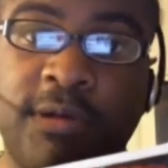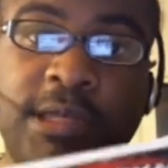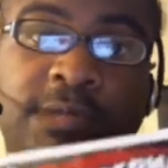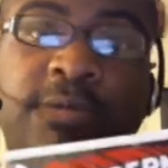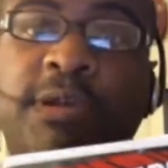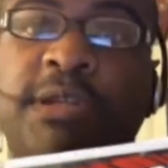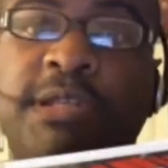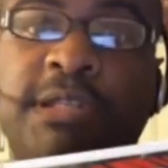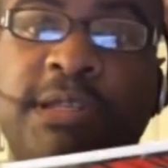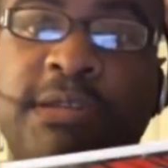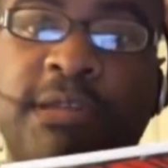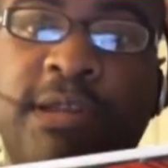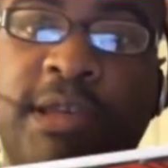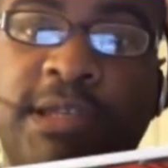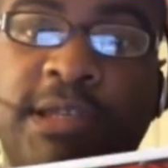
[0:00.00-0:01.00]
because we're going to see
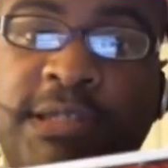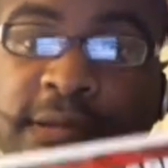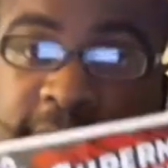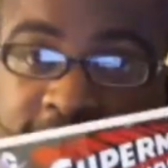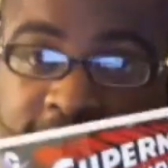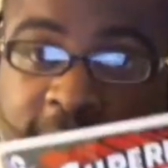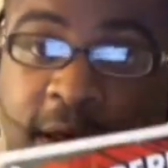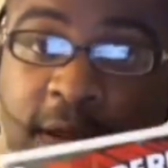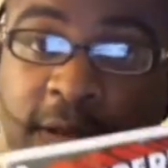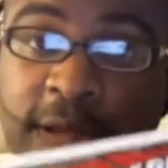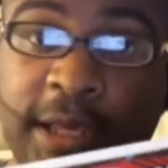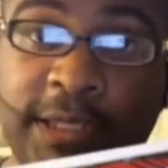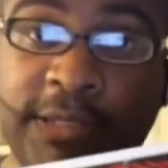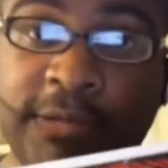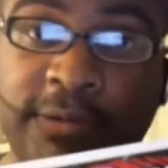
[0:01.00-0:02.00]
the likes of
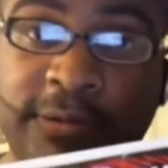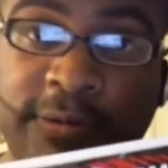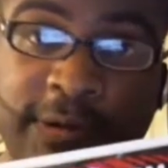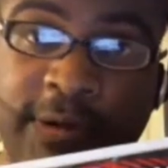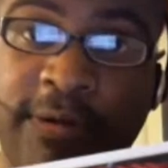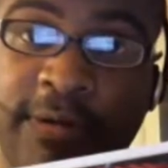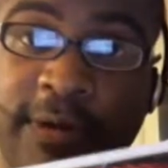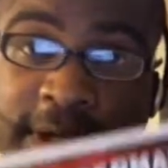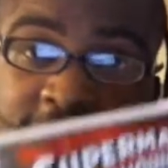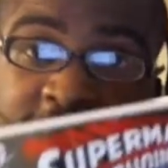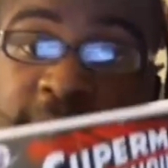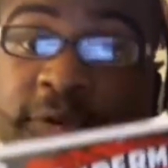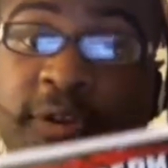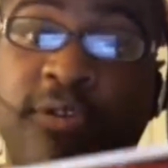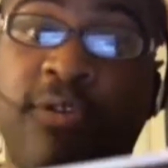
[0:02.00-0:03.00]
Lex Luthor and
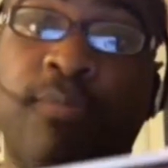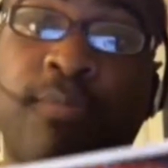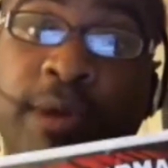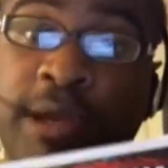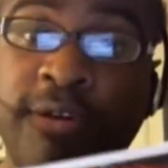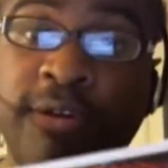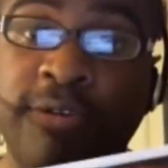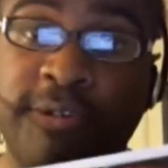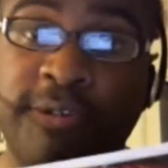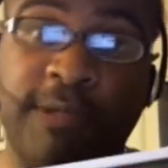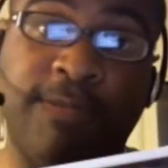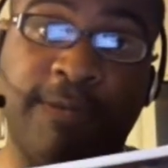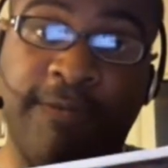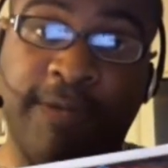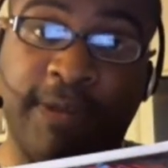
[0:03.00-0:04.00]
even a brand new
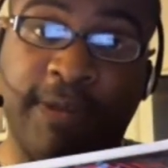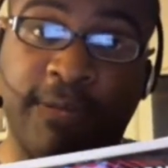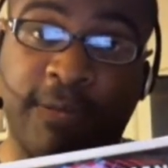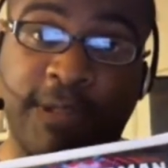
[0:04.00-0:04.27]
supervillain,